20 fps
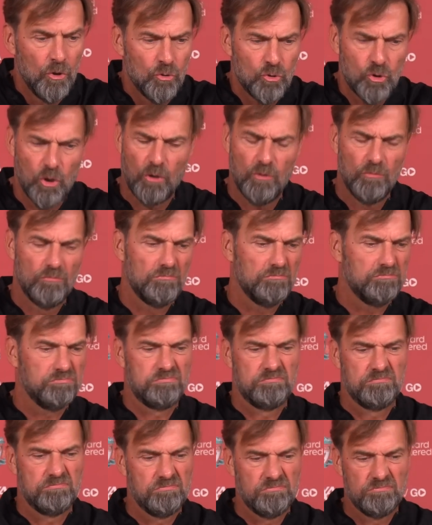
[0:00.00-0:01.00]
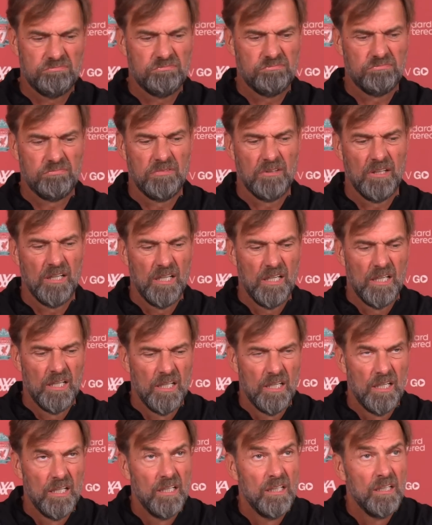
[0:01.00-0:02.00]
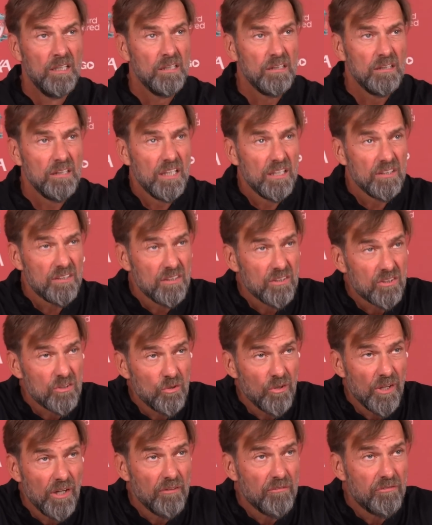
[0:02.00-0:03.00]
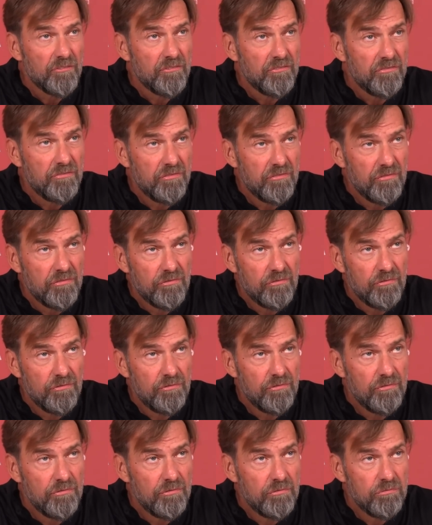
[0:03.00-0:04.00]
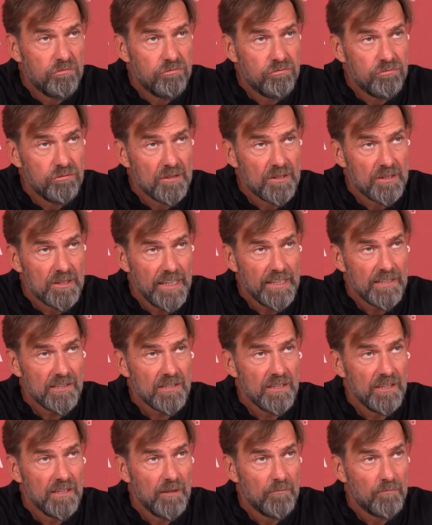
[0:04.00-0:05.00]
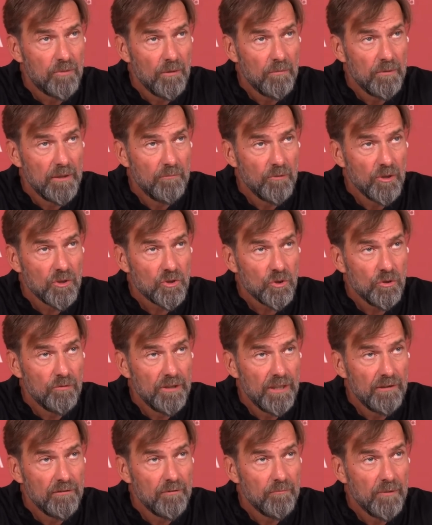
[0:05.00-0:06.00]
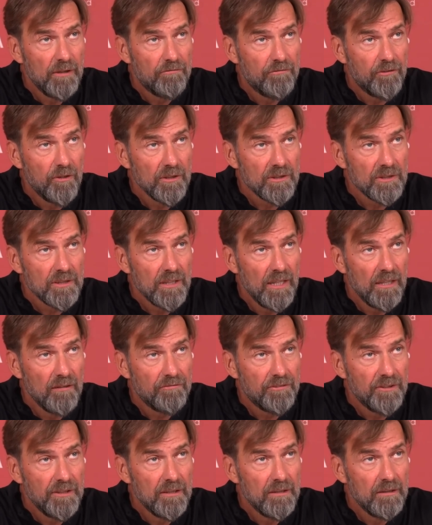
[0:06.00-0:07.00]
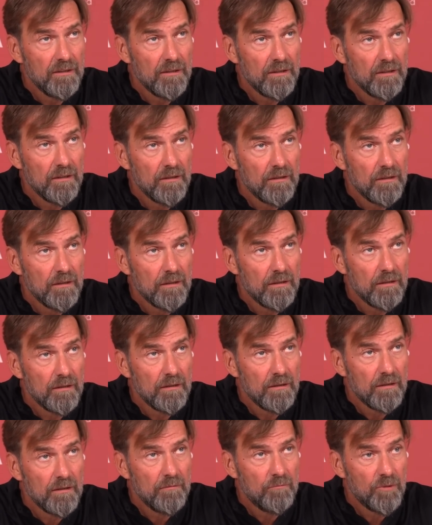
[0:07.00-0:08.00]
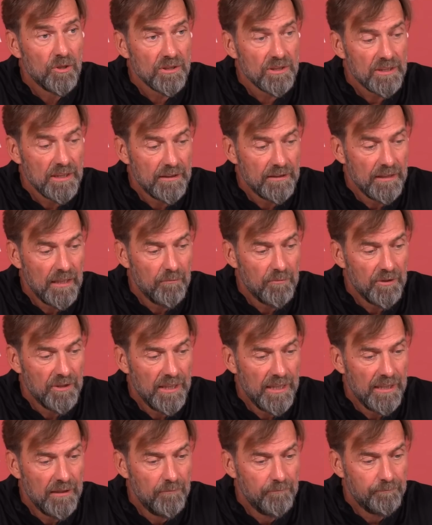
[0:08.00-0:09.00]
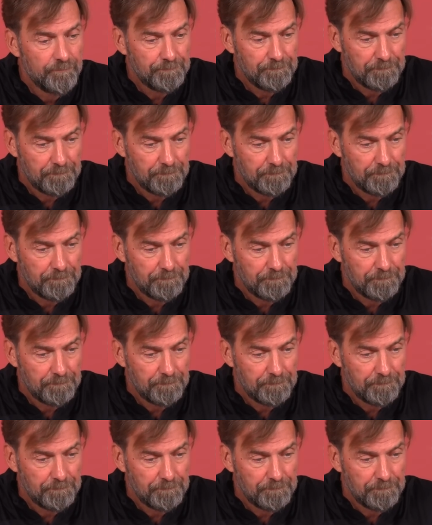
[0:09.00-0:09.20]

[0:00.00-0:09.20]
since 2016, and probably, I'm not sure, we had my first half year Merseyside derby there.